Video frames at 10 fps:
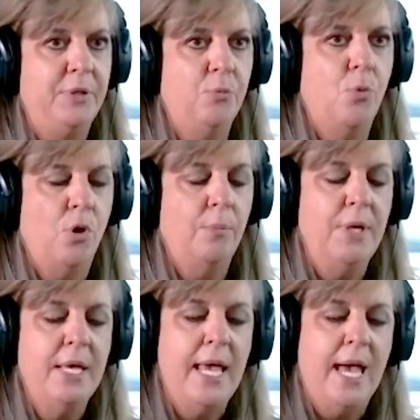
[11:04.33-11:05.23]
it warm.
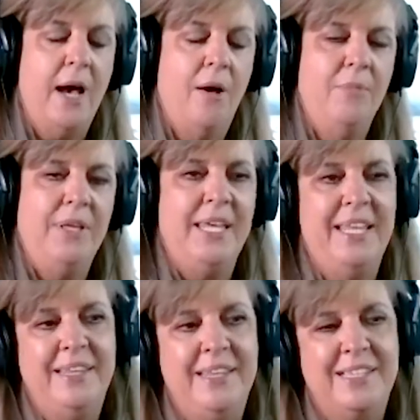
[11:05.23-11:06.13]
Um,
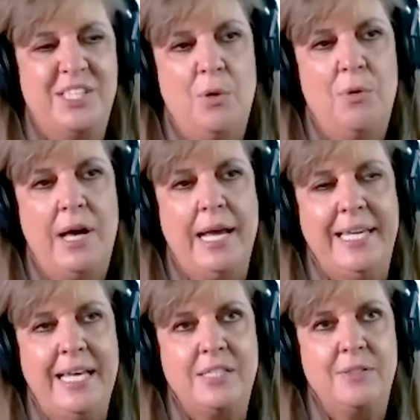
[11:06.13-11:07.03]
and so I
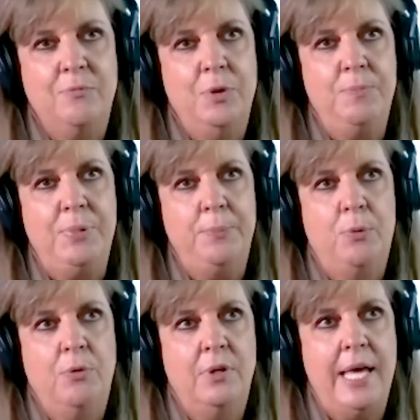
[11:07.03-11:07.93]
guess when
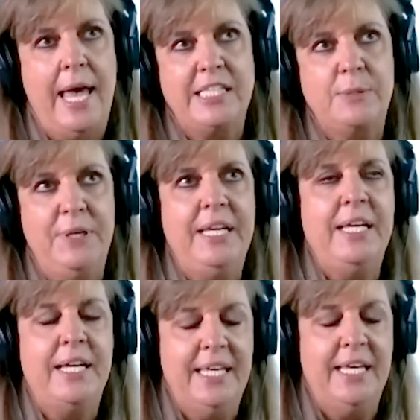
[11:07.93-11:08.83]
people ask me
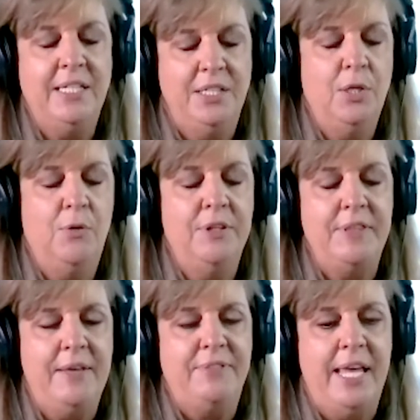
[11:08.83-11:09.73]
again, you know,
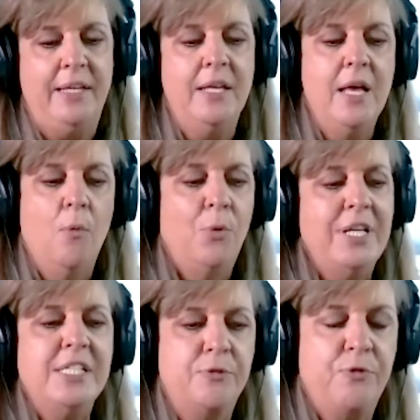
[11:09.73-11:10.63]
if they, what
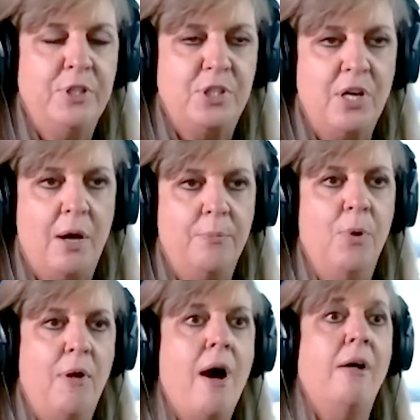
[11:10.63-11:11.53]
is a French top?
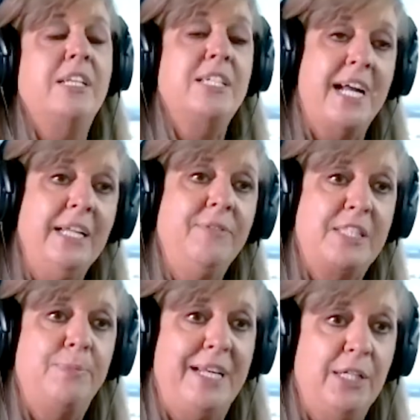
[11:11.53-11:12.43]
Well, I'll kind of
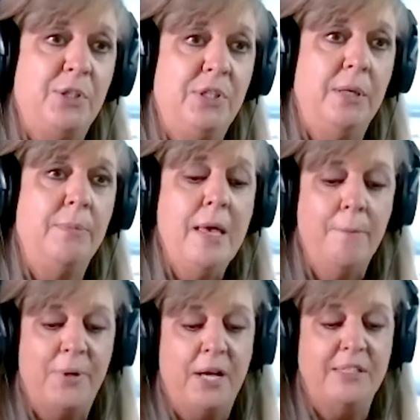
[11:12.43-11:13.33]
explain it to them,
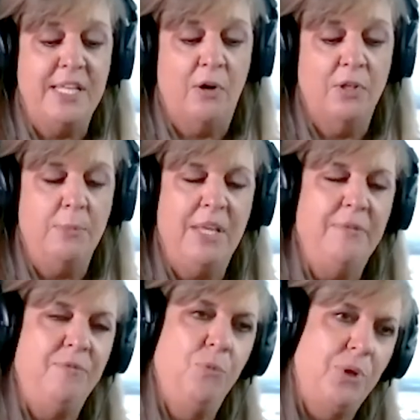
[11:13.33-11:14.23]
but I'll tell them,
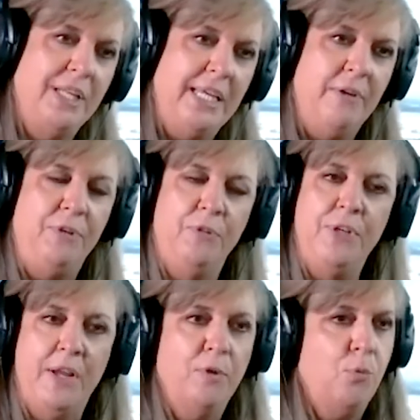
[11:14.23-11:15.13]
it really, if you've
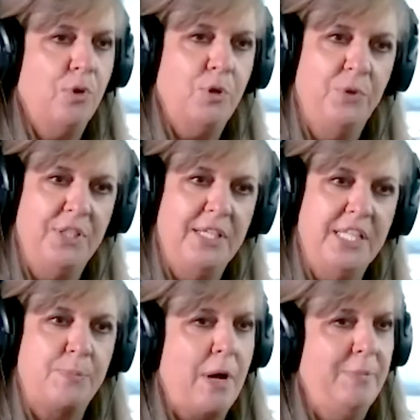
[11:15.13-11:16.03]
never worked with it,
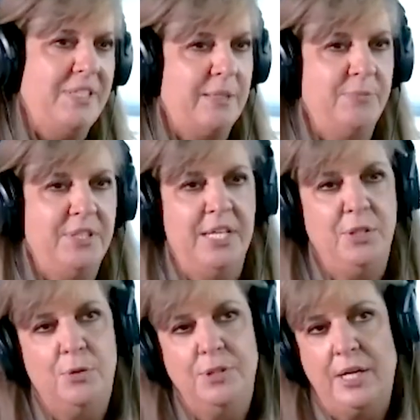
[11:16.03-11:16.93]
it's probably something that
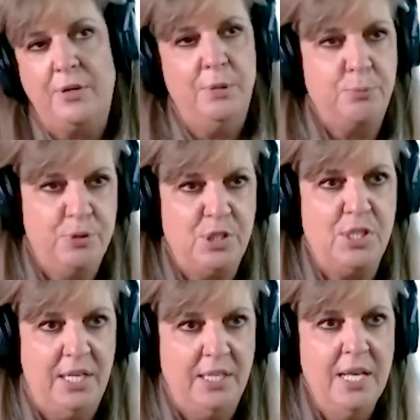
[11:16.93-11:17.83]
you're not going to
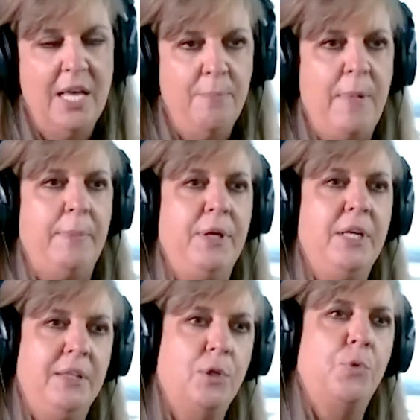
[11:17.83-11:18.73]
appreciate.
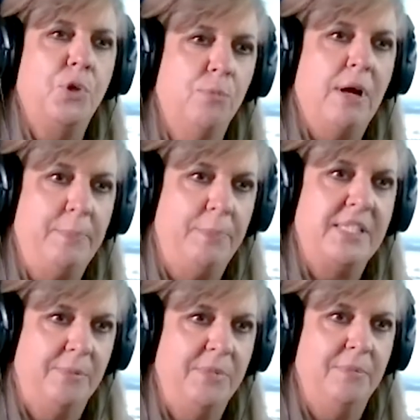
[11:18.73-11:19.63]
Maybe the griddle might be
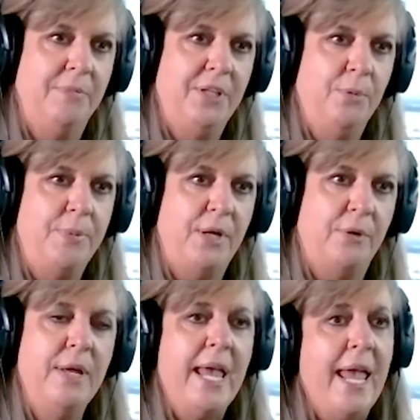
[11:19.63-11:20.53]
something you know
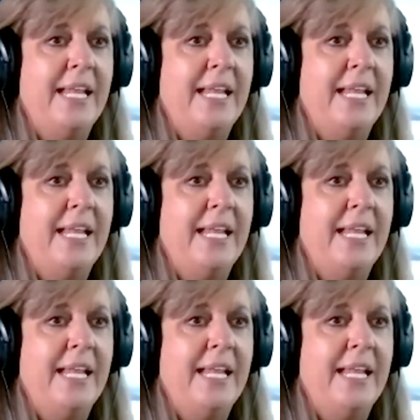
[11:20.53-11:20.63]
better. Yeah.